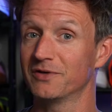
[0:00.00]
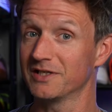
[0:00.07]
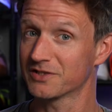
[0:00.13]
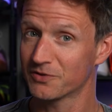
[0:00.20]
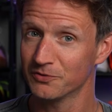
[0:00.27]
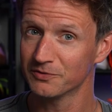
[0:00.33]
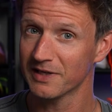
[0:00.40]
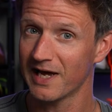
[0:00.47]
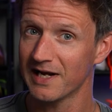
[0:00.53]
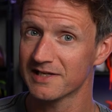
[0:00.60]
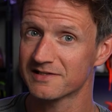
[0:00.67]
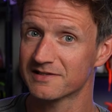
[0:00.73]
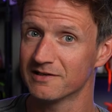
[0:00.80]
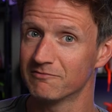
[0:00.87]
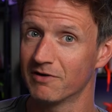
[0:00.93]
It's called
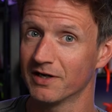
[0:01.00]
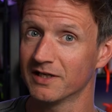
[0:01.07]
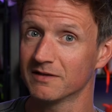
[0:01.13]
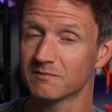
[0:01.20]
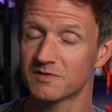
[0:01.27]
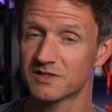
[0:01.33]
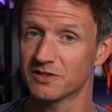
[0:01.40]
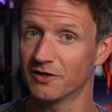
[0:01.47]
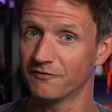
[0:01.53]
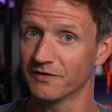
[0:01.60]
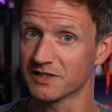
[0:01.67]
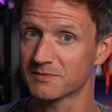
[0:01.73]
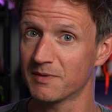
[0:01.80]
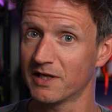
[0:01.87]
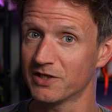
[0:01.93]
Alistair Running,
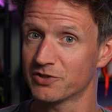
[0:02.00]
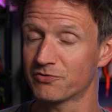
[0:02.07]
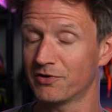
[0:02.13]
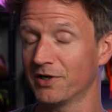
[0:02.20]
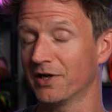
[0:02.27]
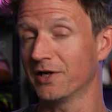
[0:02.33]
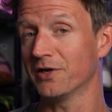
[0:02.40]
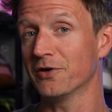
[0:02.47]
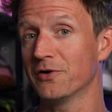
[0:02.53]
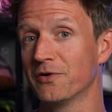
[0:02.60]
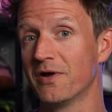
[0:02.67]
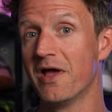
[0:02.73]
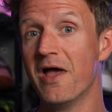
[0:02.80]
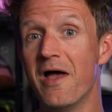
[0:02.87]
self-explanatory, I know.